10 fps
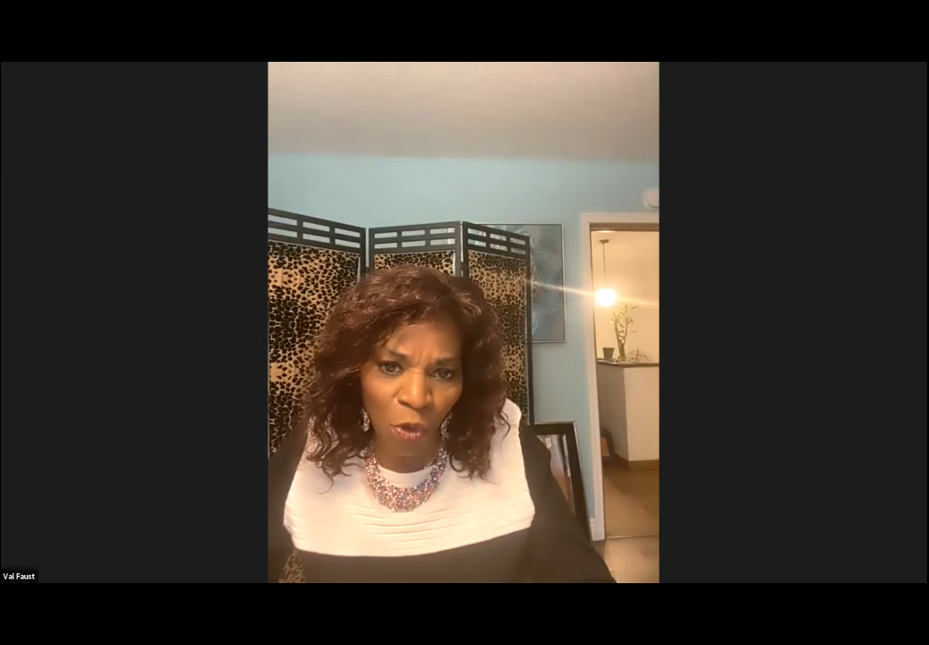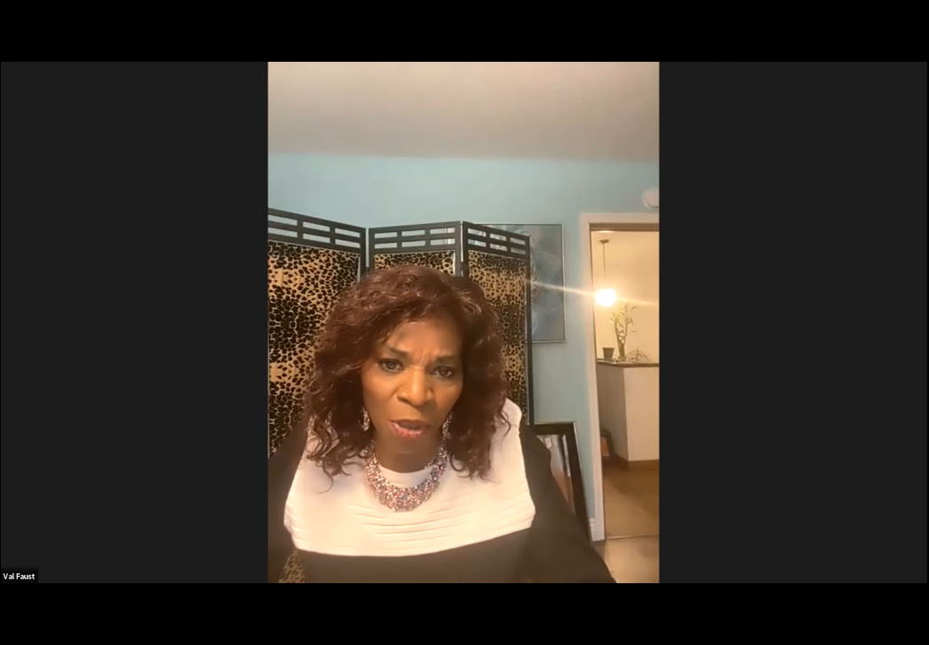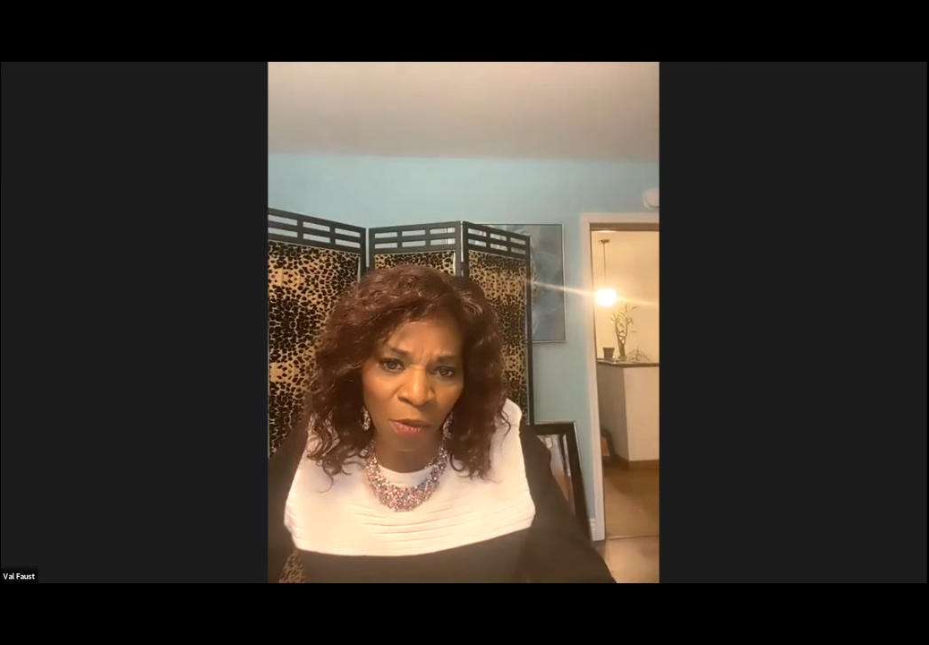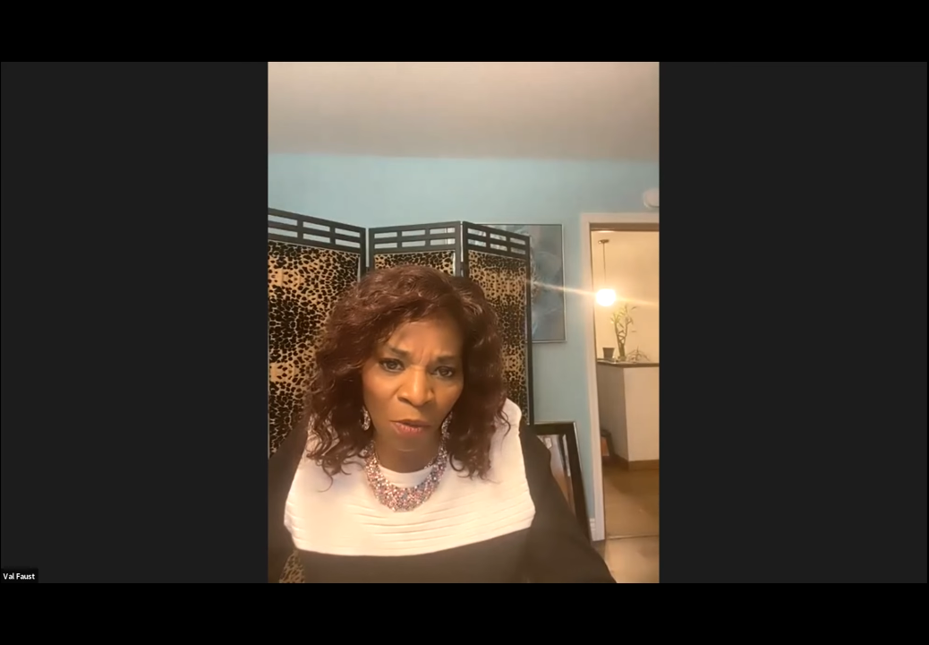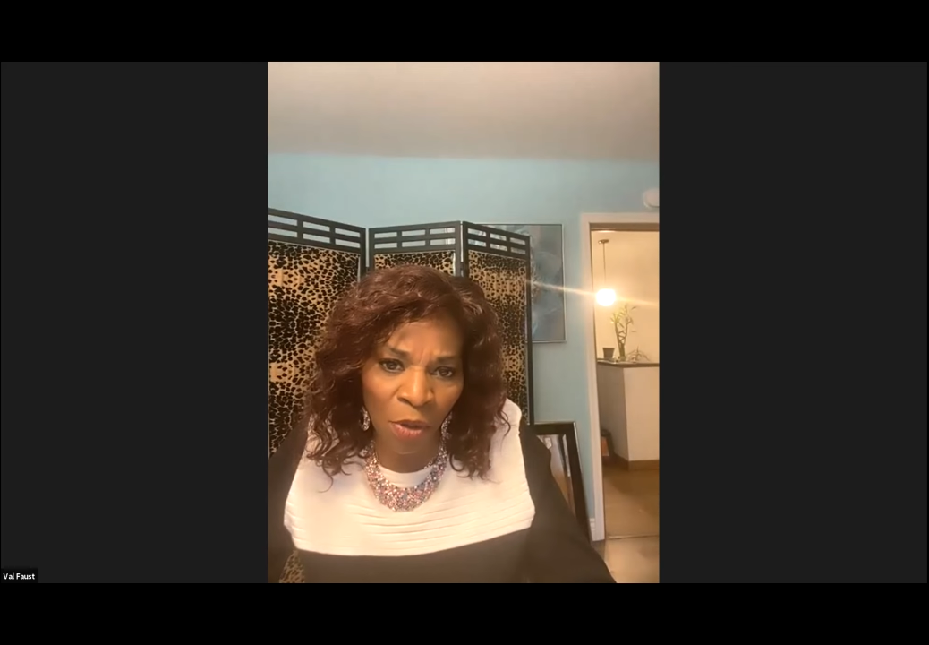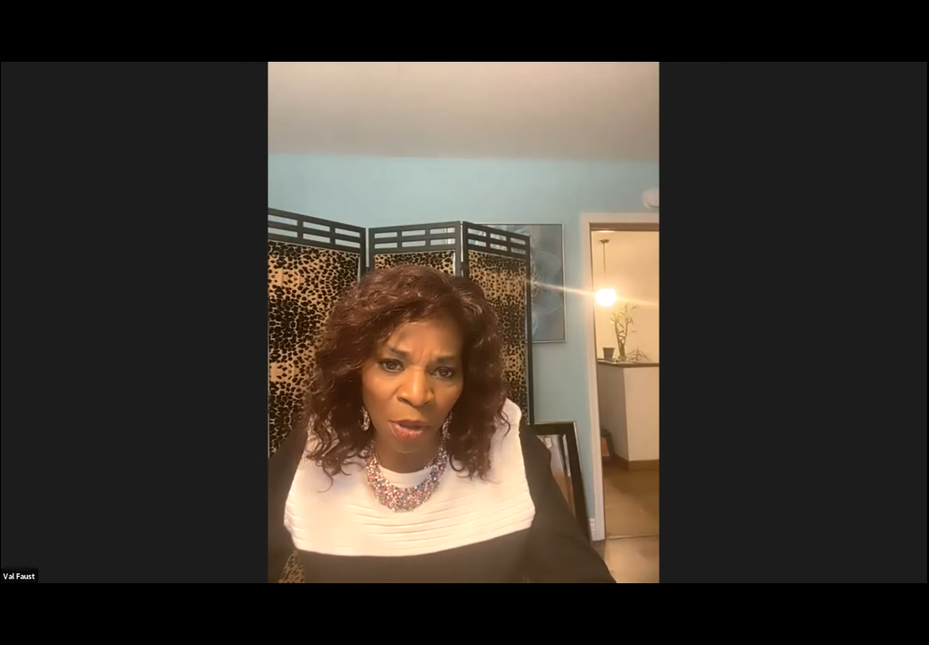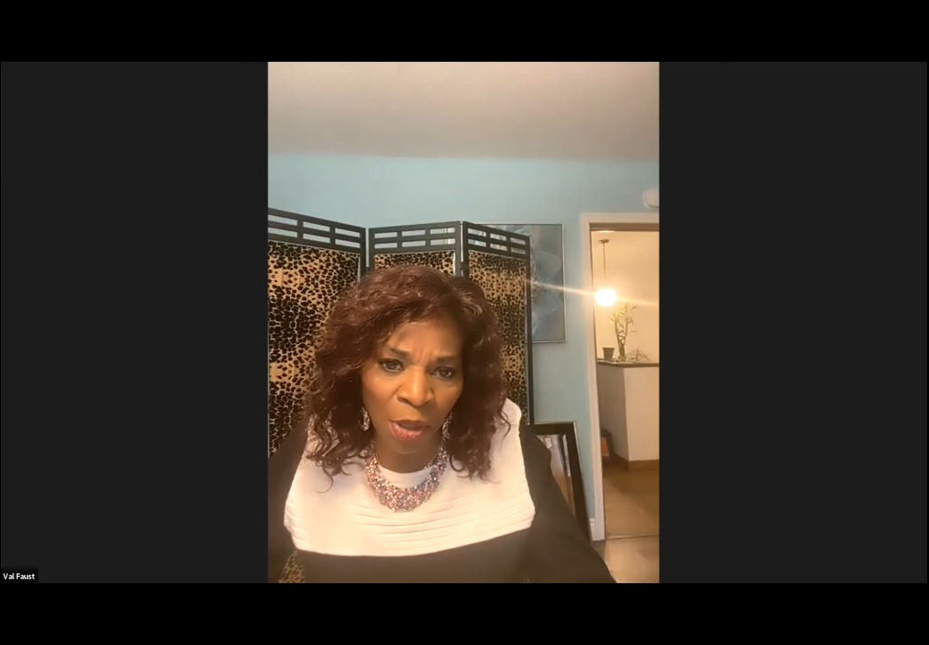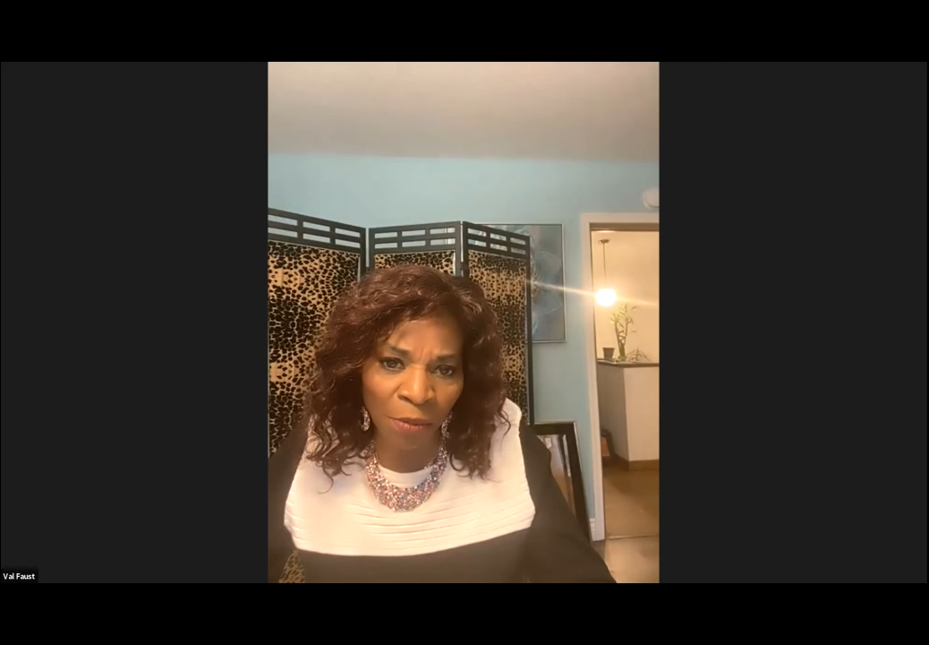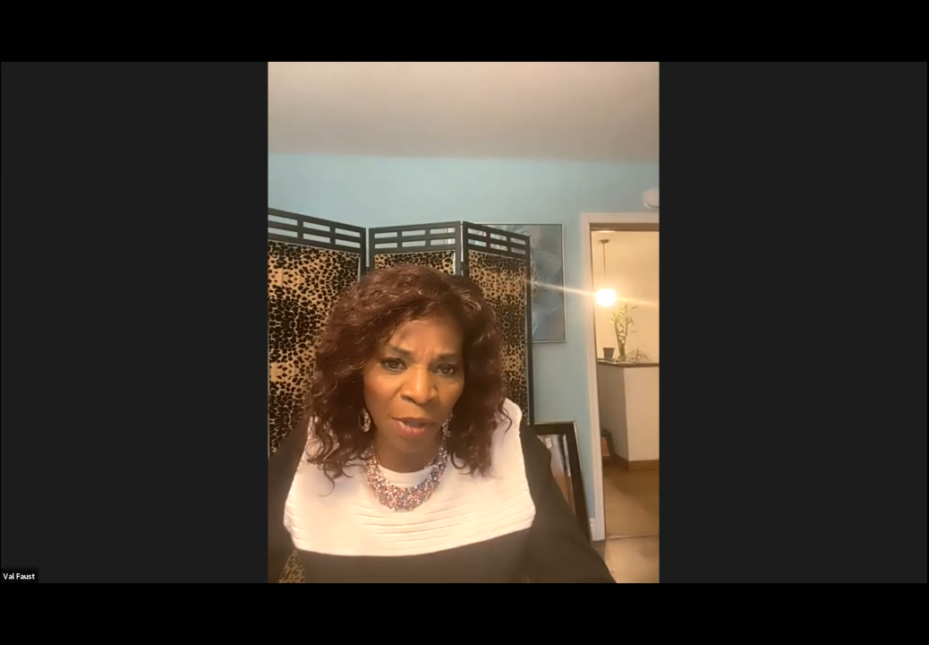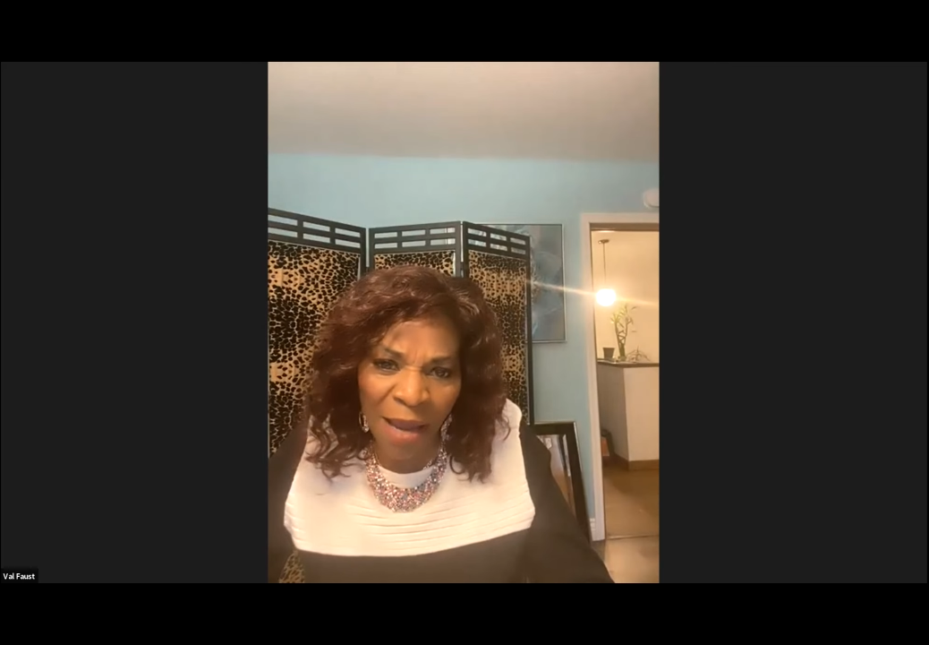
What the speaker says: on an